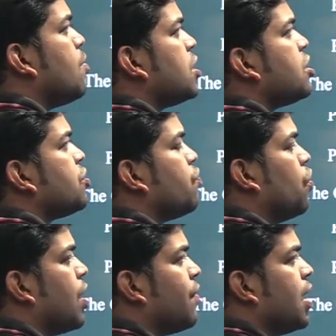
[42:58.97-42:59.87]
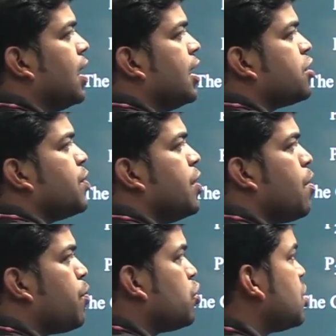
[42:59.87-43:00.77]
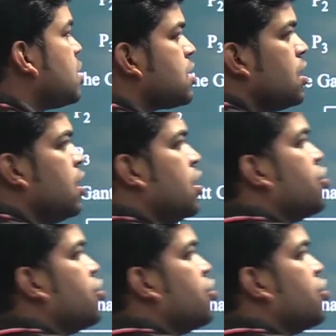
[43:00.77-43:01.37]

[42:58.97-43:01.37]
is 4. Definitely it is minimum process. So, we